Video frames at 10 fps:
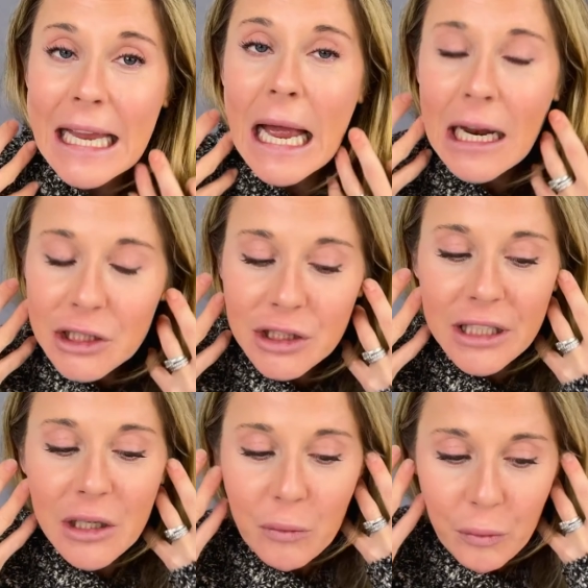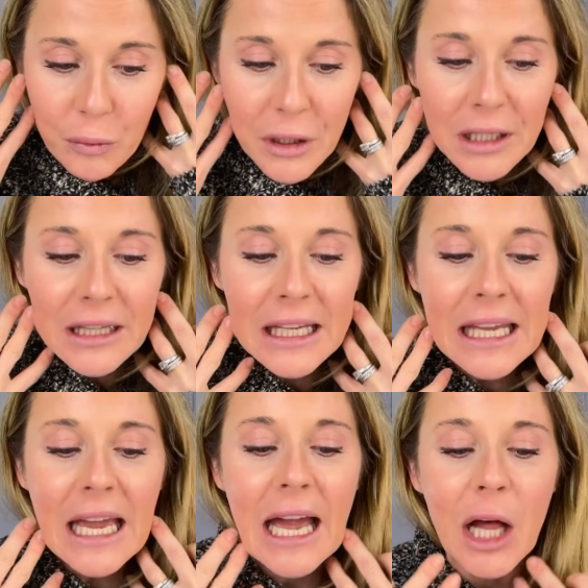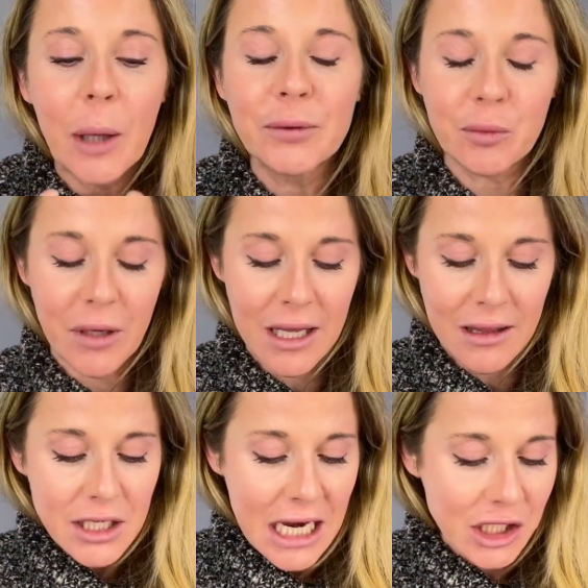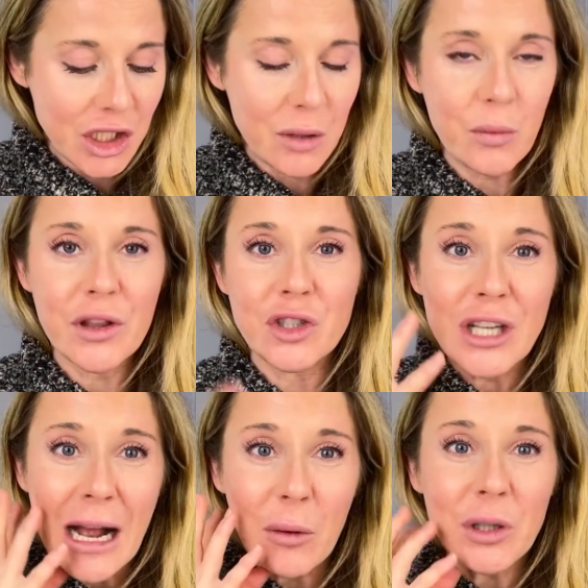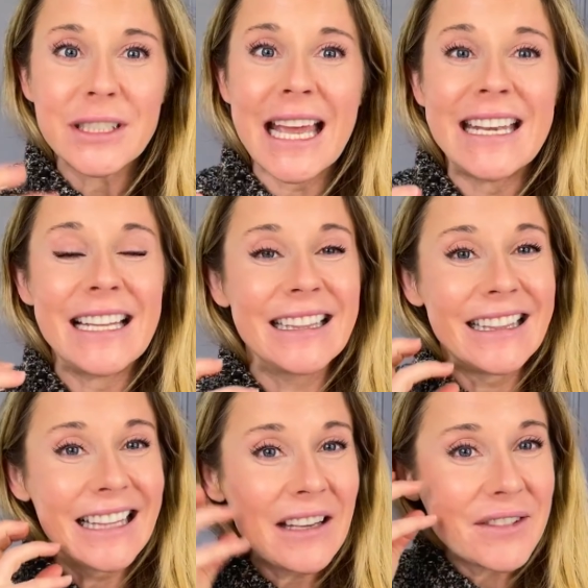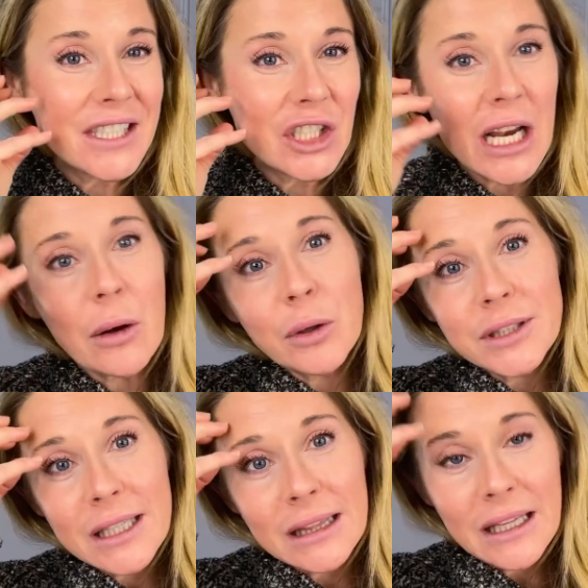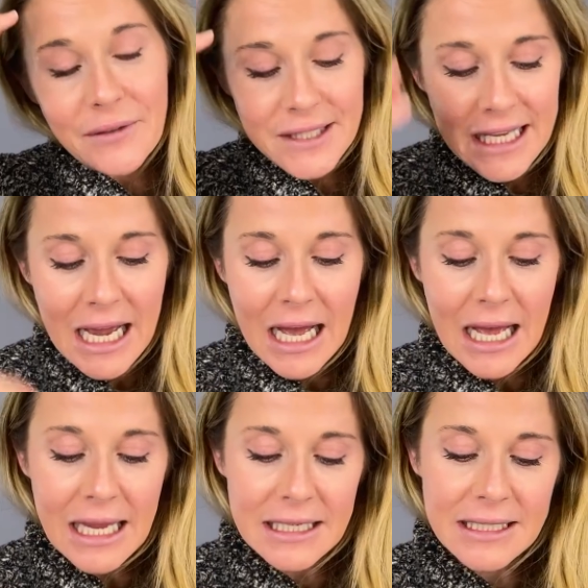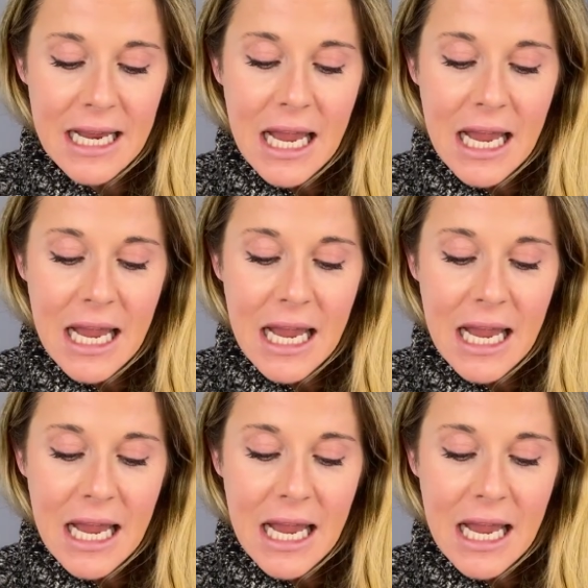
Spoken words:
actually really helps with tension with jowls, and it lifts the jowls, it lifts the eyes.